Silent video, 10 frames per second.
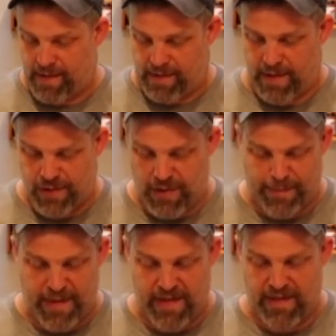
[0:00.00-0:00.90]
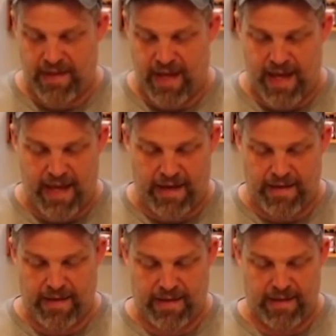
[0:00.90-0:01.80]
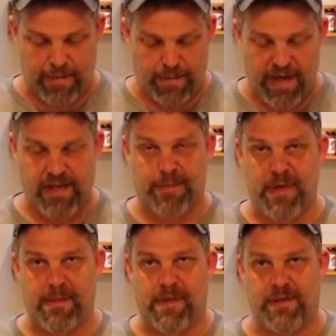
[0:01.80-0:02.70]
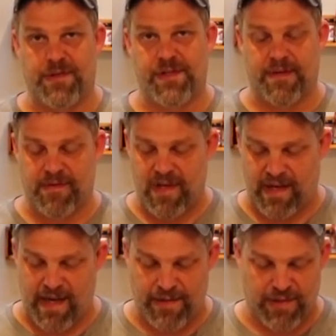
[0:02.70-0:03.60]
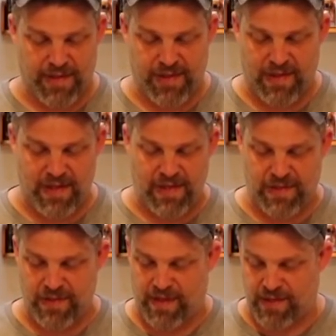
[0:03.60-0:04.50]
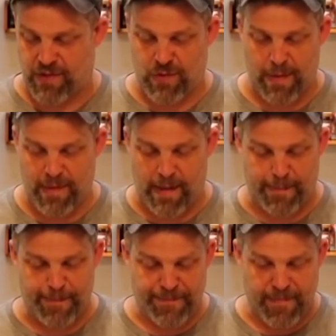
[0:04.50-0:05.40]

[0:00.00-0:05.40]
let's jump in, and we got some pin bones and stuff to take out, so let's get these nice and trimmed up.